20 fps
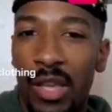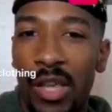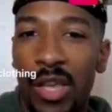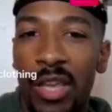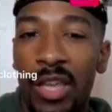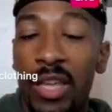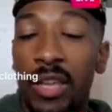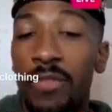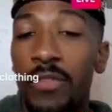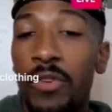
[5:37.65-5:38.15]

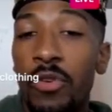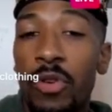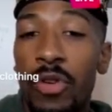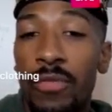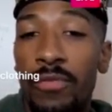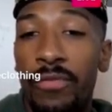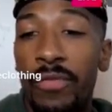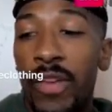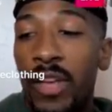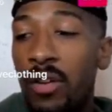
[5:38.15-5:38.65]
And if you can
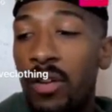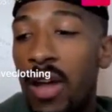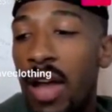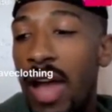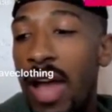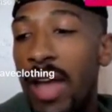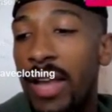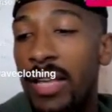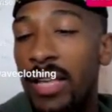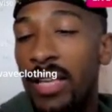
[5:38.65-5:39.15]
figure out
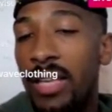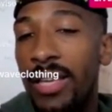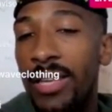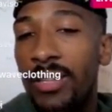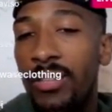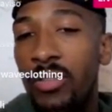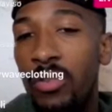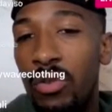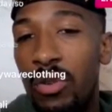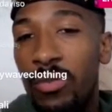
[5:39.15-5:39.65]
how to get
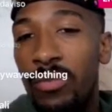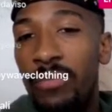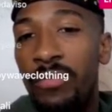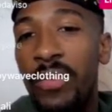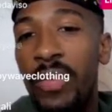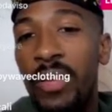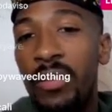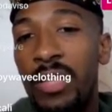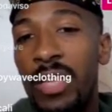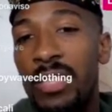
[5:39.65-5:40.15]
into a
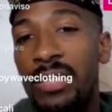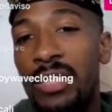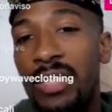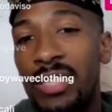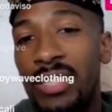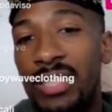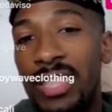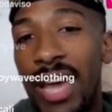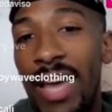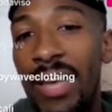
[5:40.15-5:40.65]
field that's
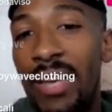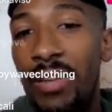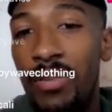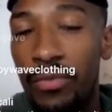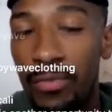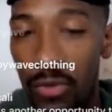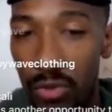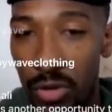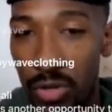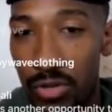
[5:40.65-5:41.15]
exciting
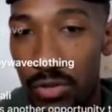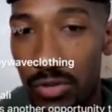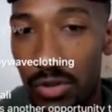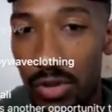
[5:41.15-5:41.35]
for you,